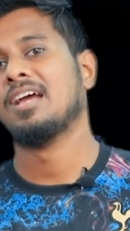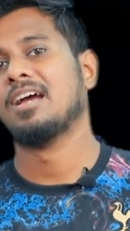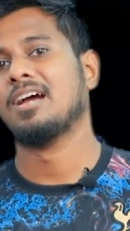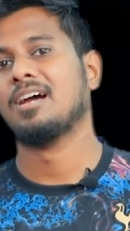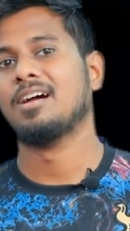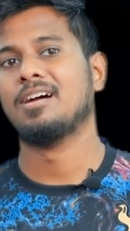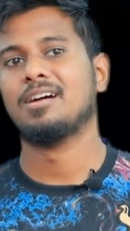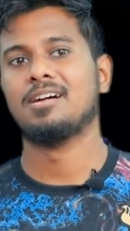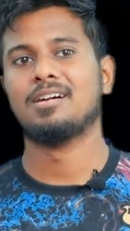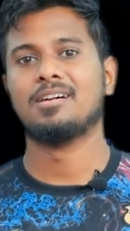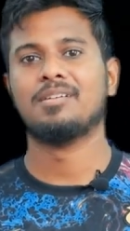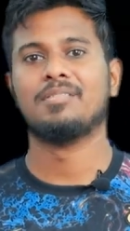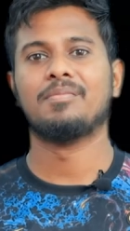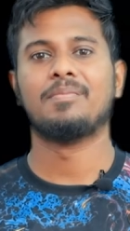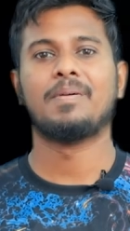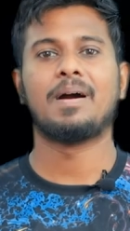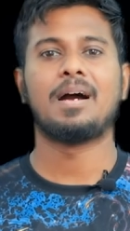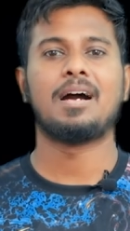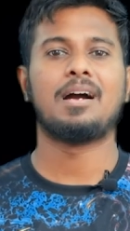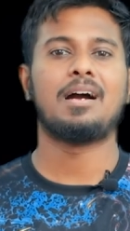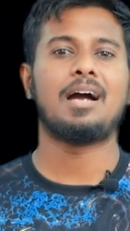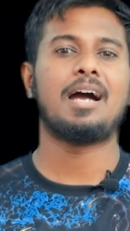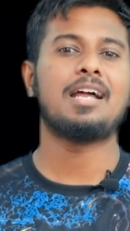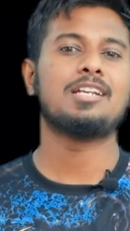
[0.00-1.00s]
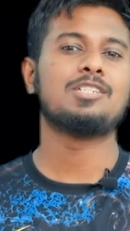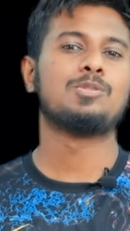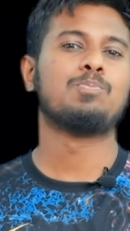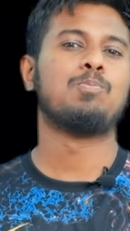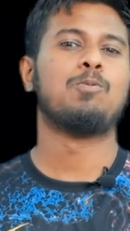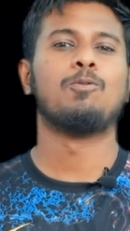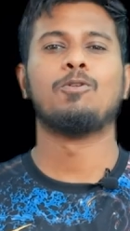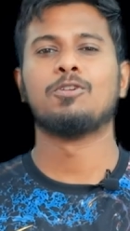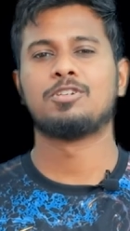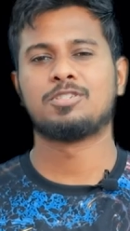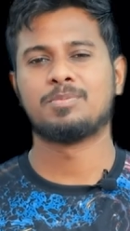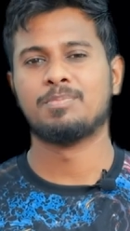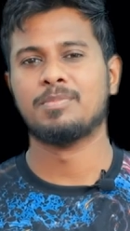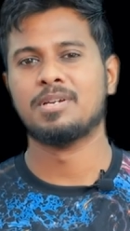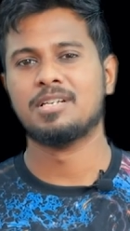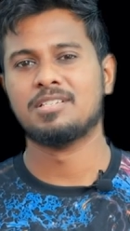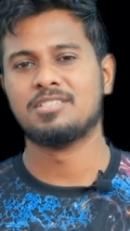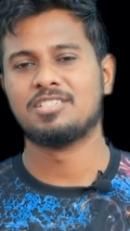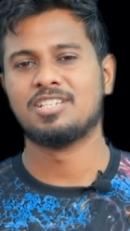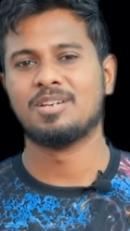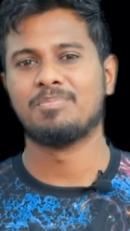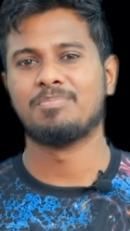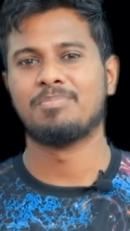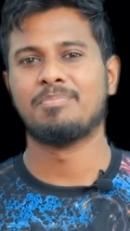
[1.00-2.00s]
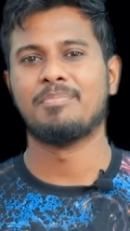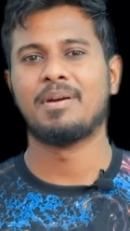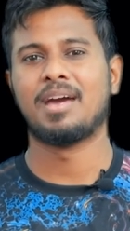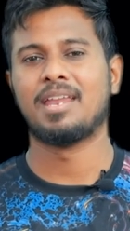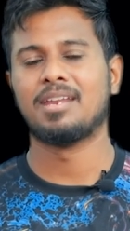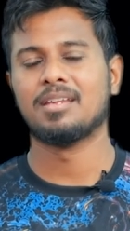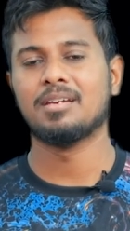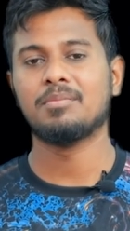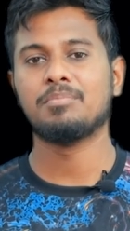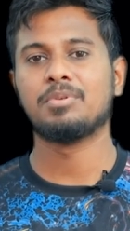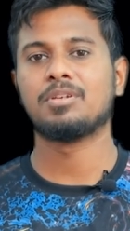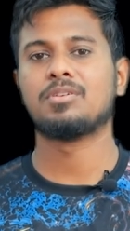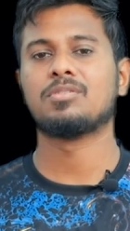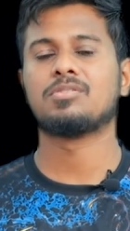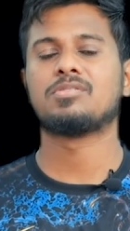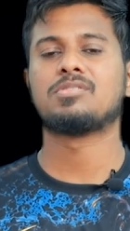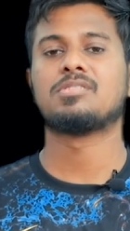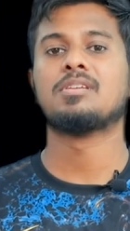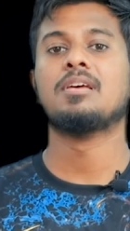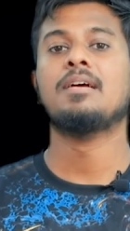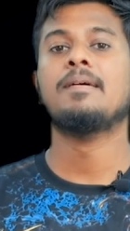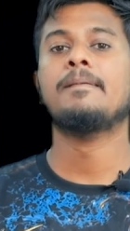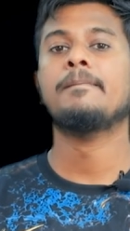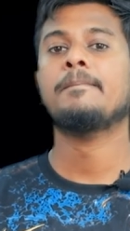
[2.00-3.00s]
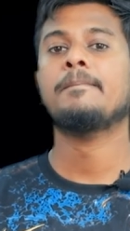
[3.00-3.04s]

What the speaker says: unsportsmanship manner, because